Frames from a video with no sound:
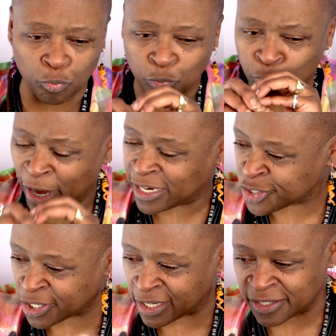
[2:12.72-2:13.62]

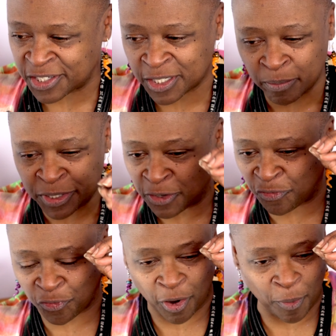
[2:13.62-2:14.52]
ranging in subject
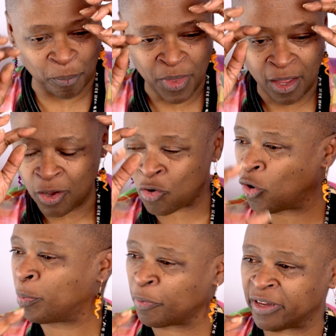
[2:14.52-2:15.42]
from
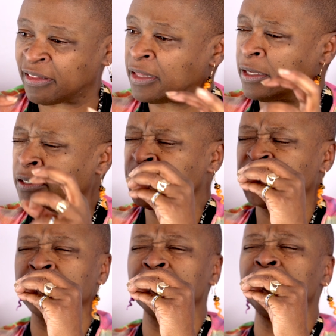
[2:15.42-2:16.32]
corporate
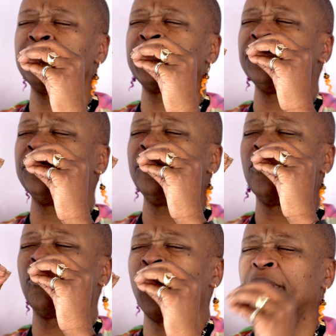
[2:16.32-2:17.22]
things to, to
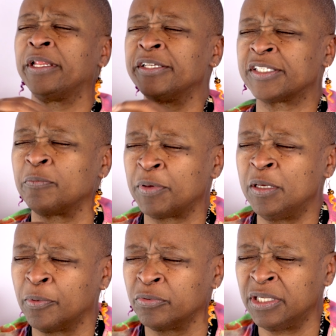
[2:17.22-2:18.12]
what it is that
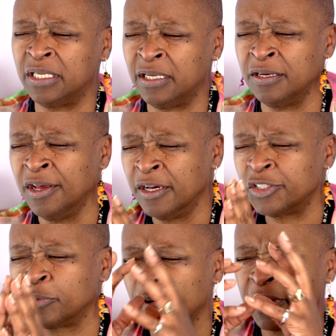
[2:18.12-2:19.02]
people need
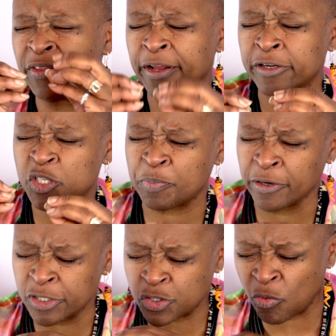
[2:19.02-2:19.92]
to bring their
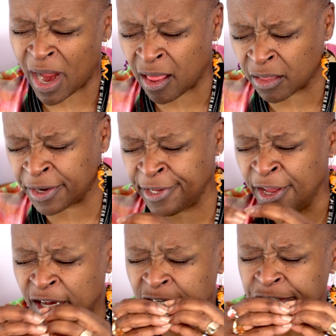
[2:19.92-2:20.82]

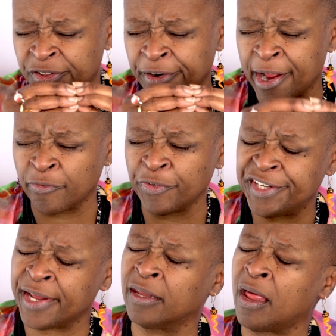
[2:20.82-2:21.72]
spirituality to their
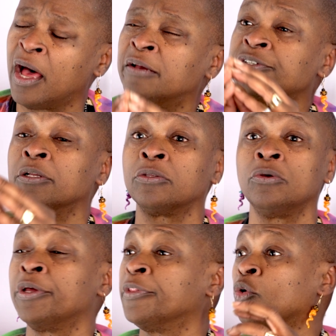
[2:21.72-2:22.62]
everyday lives,
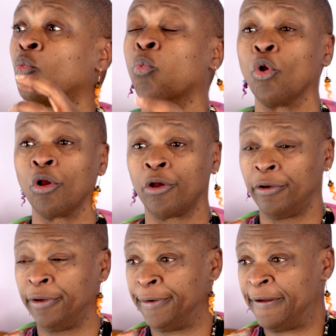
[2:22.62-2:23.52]
including their work.